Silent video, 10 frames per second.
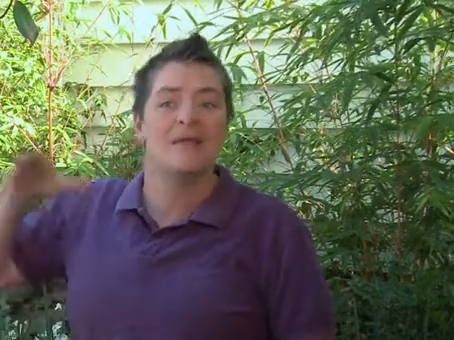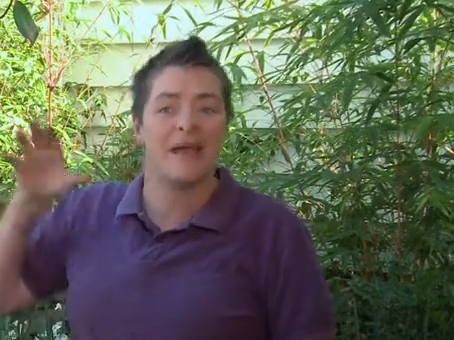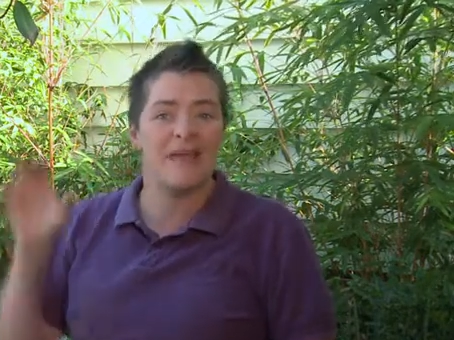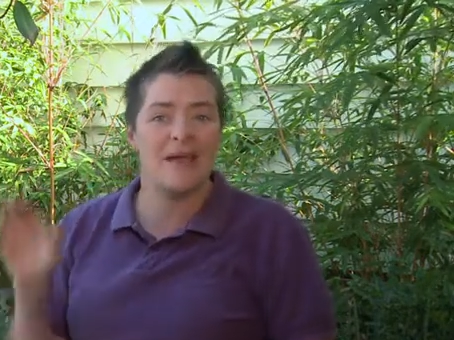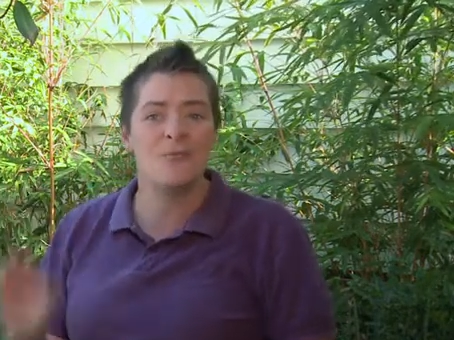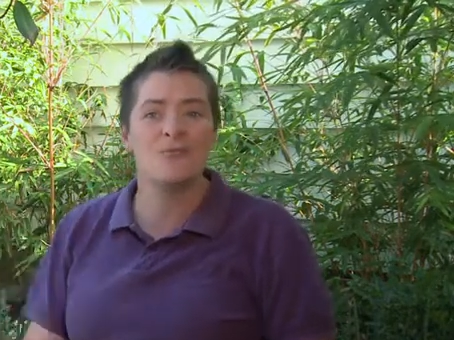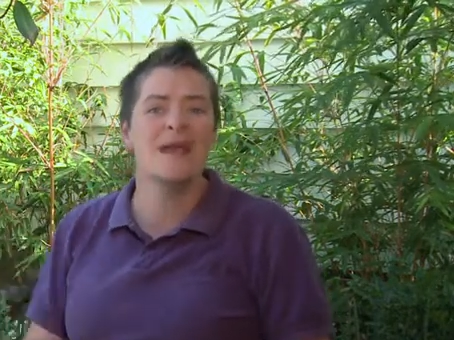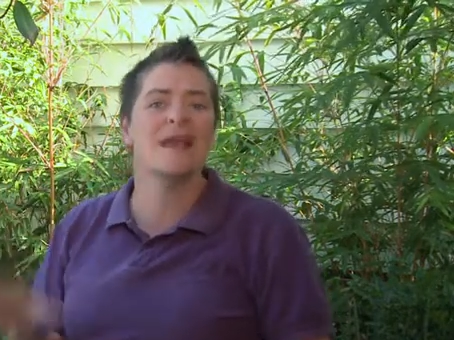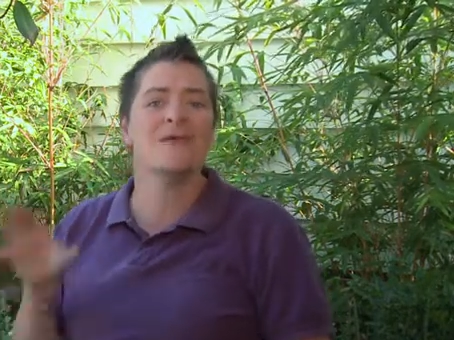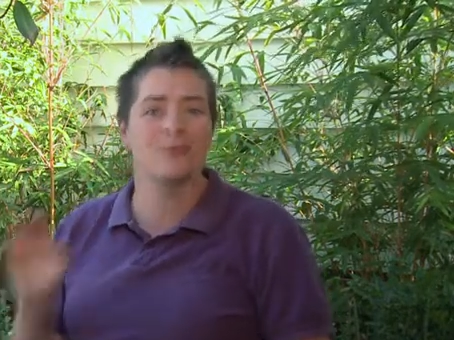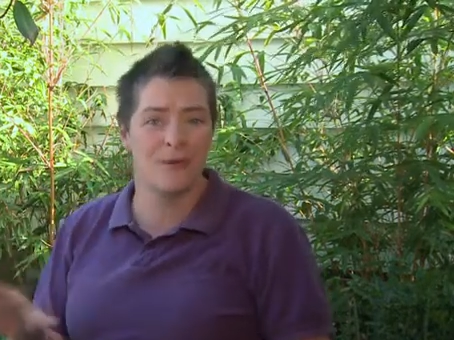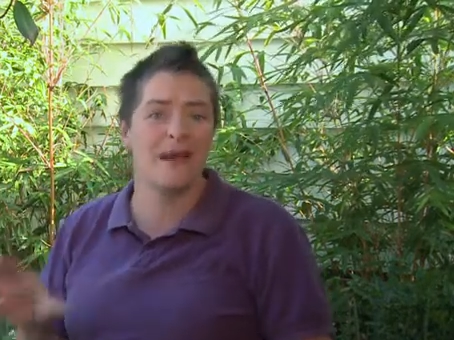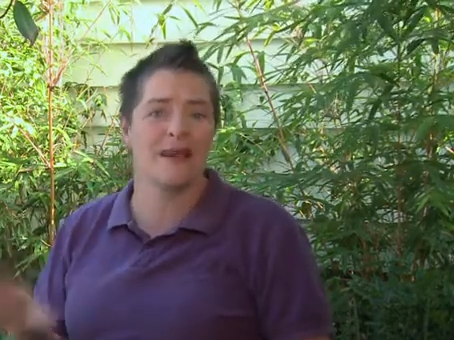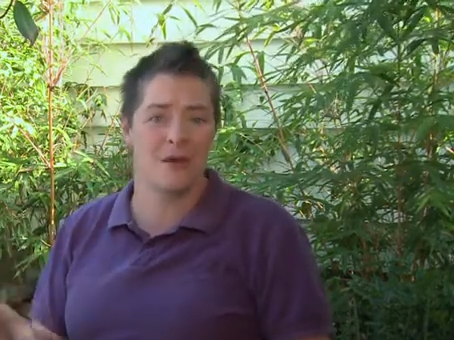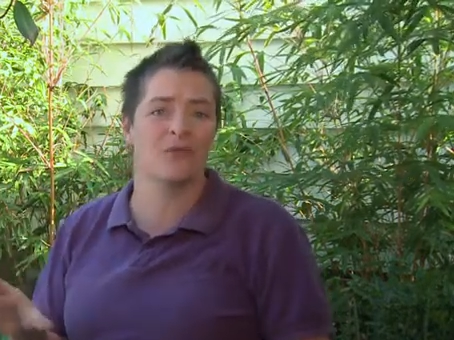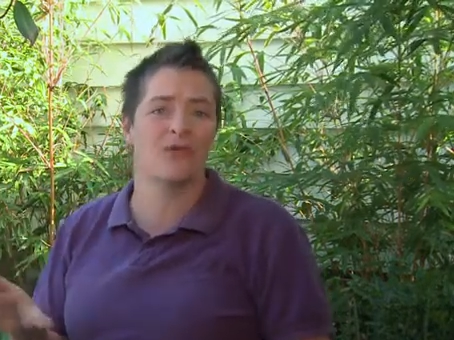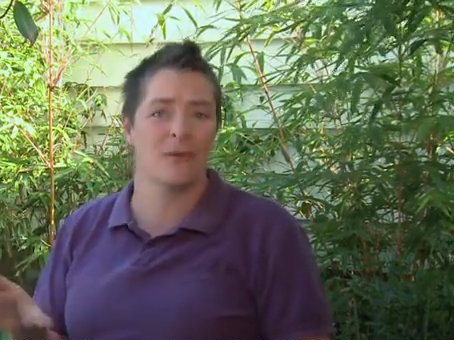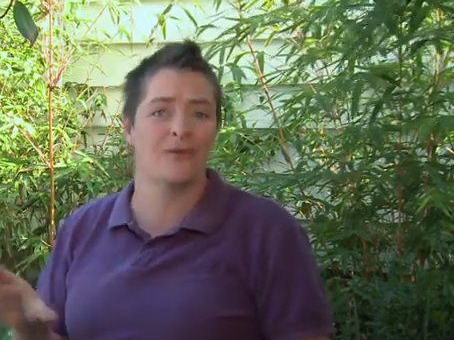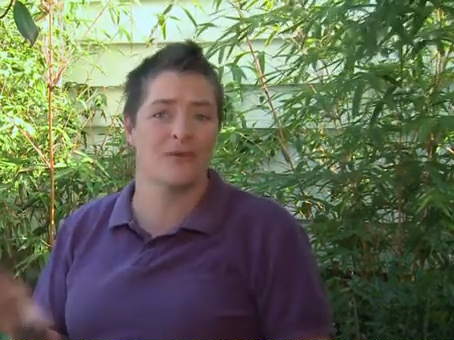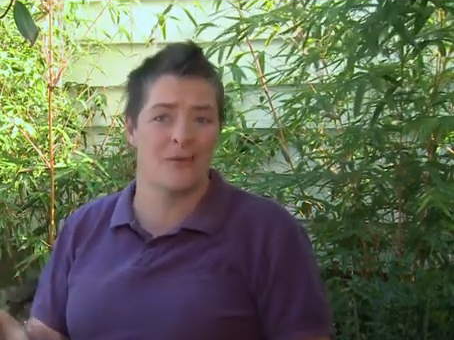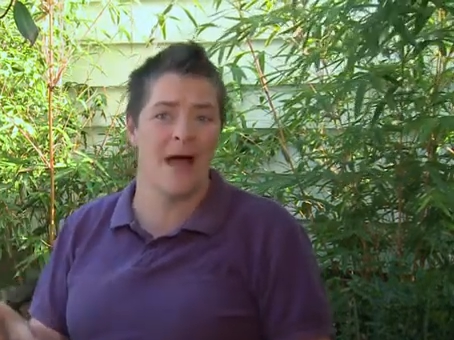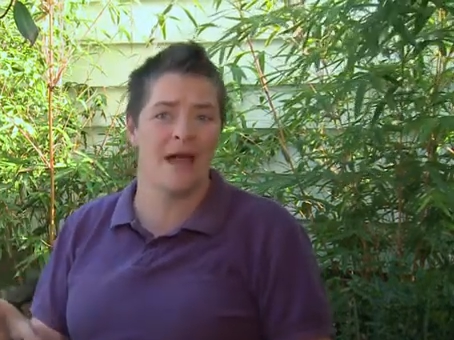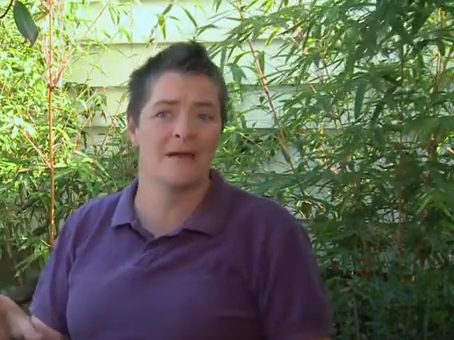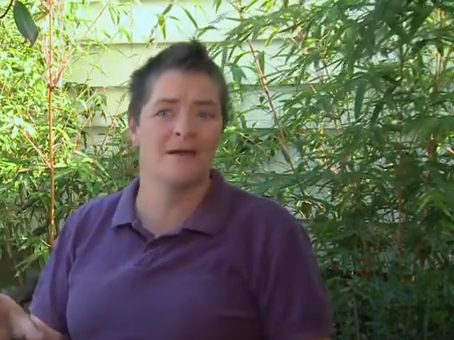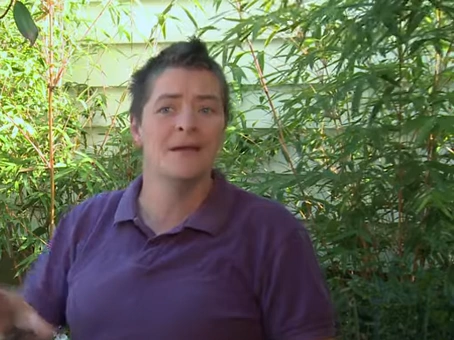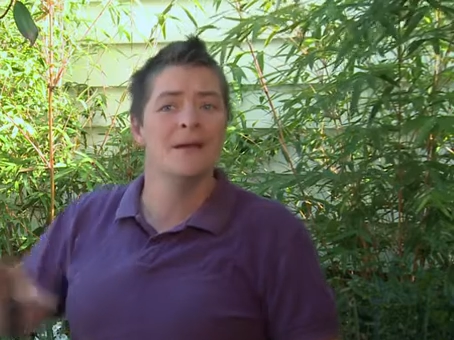they take a really, really long time to degrade.